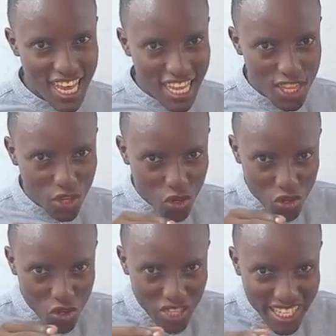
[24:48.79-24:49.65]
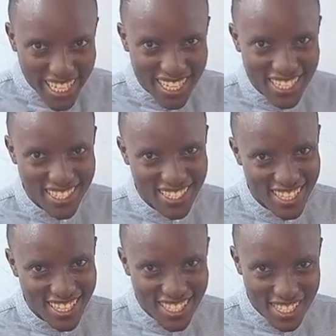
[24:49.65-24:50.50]
The coldness
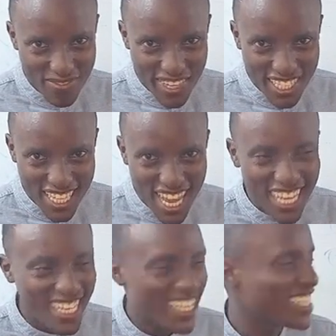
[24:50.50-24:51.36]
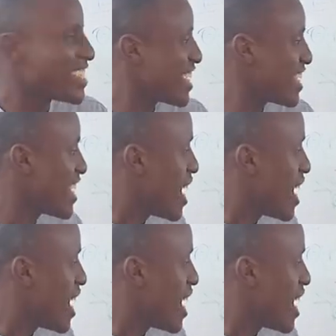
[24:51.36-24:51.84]
is just maintained inside.